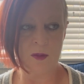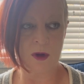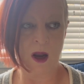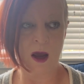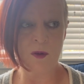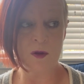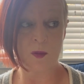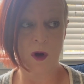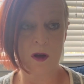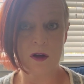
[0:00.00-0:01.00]
But I
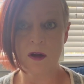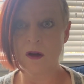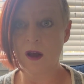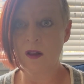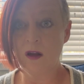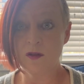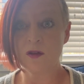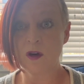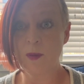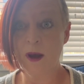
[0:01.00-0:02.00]
responded and I lost
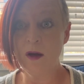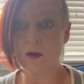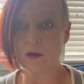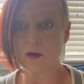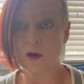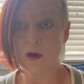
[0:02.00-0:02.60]
30 pounds